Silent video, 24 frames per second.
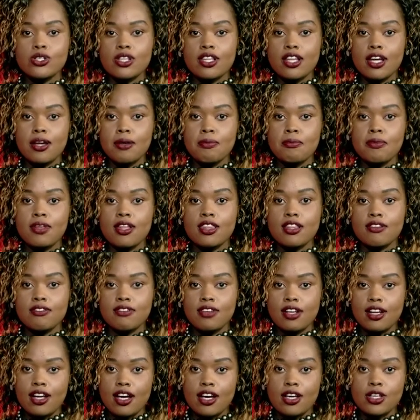to them. The
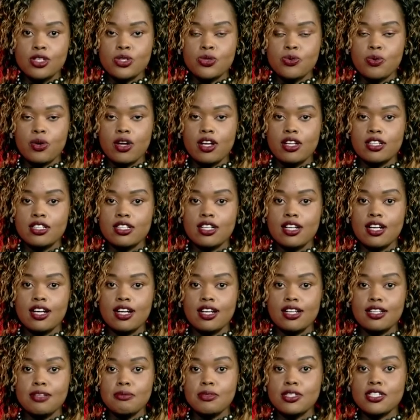Village World
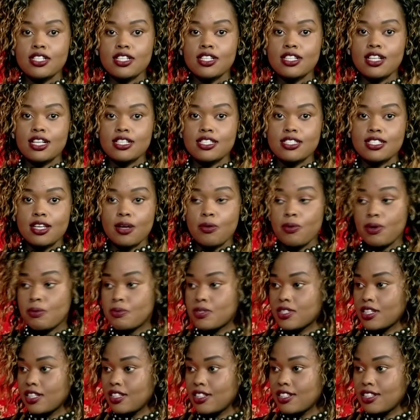uh, Limited, that's their
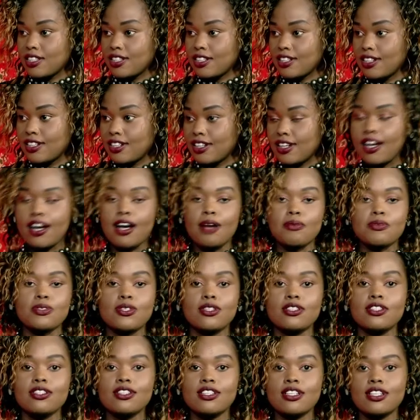website. Yeah,
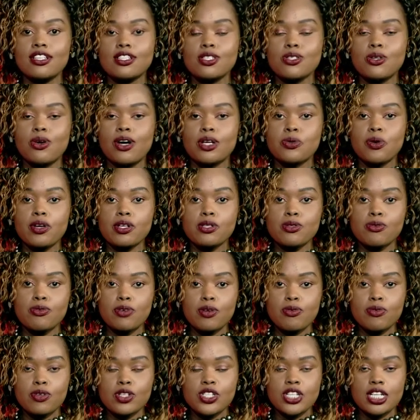absolutely. So at Y two
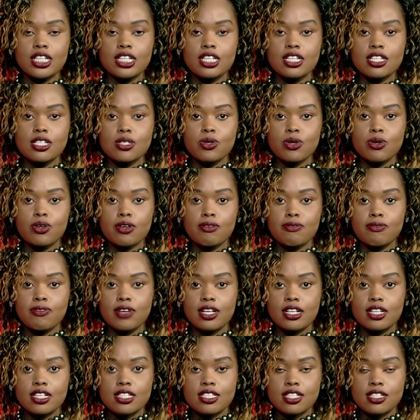five four channel is where you can
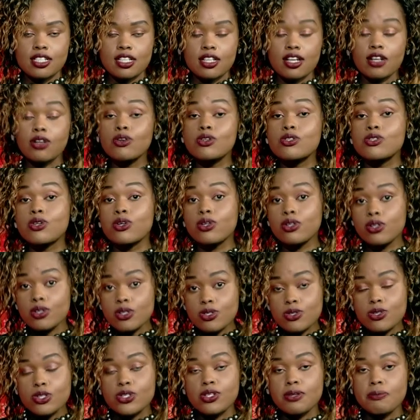find us across all
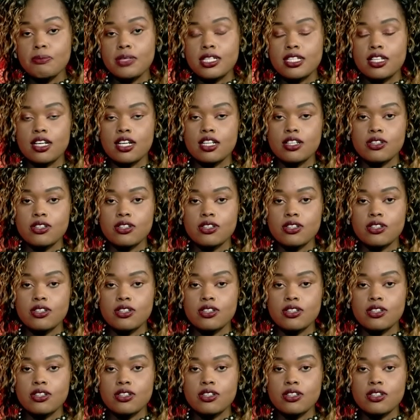our social media